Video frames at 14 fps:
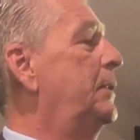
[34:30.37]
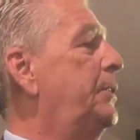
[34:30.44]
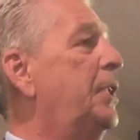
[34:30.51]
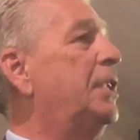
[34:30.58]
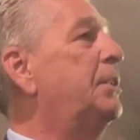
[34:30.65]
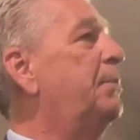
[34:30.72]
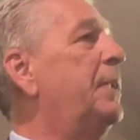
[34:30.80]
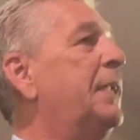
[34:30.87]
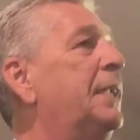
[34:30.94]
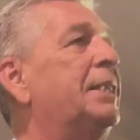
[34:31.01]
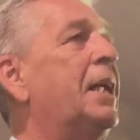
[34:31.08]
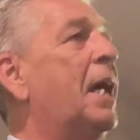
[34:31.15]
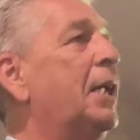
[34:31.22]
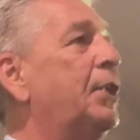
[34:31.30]
Judgment
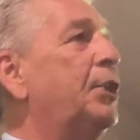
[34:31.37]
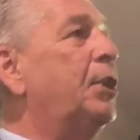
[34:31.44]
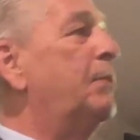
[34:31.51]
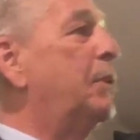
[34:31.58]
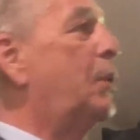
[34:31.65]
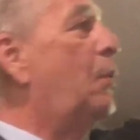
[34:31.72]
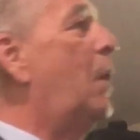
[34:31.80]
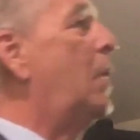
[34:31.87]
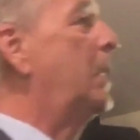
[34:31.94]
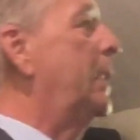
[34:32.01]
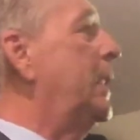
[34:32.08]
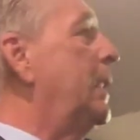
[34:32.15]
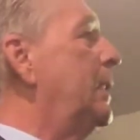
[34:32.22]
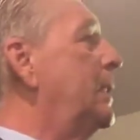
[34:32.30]
is not a human
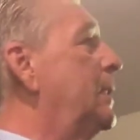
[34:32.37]
quality.